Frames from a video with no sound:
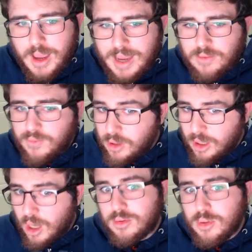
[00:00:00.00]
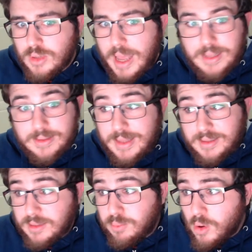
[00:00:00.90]
And if you cannot do that,
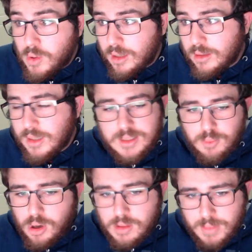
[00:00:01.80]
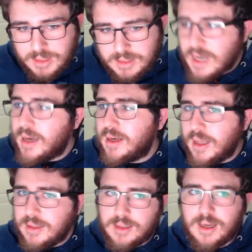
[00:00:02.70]
that's broken. That's broken by design.
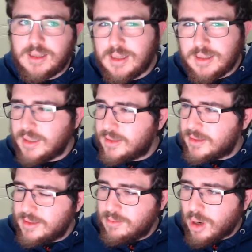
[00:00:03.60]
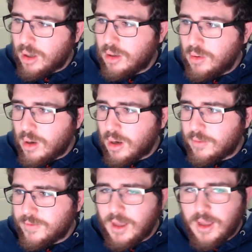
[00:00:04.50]
And I think that's the motto of